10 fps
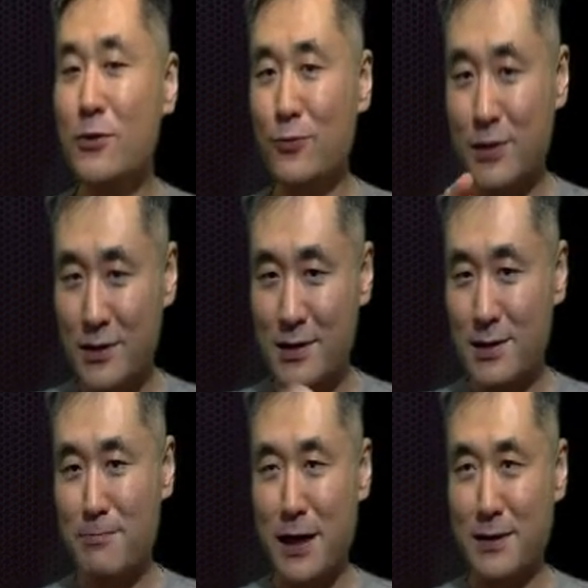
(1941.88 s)
with
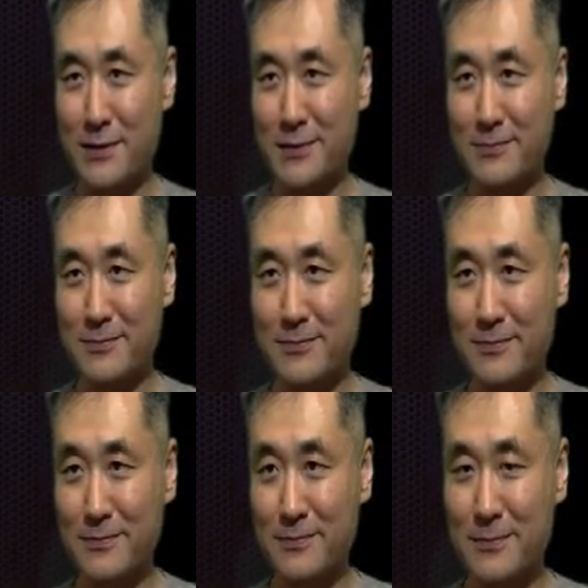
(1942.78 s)
this manner.
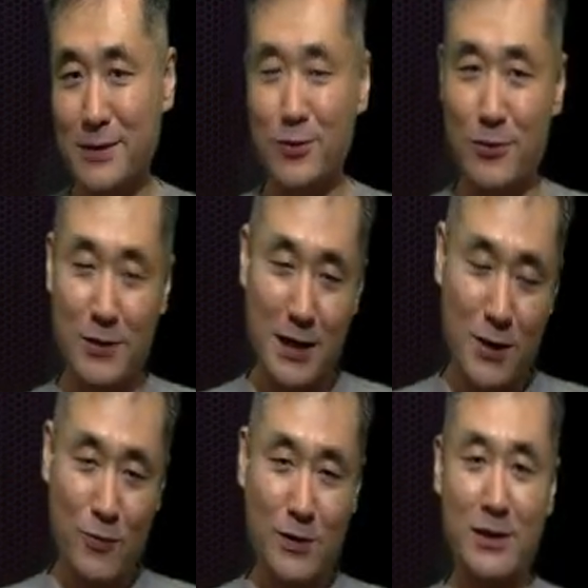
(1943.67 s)
So
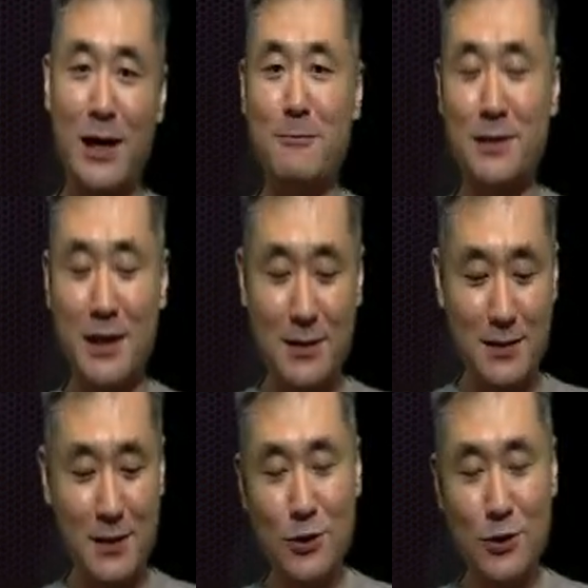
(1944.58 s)
with the Kemp's test,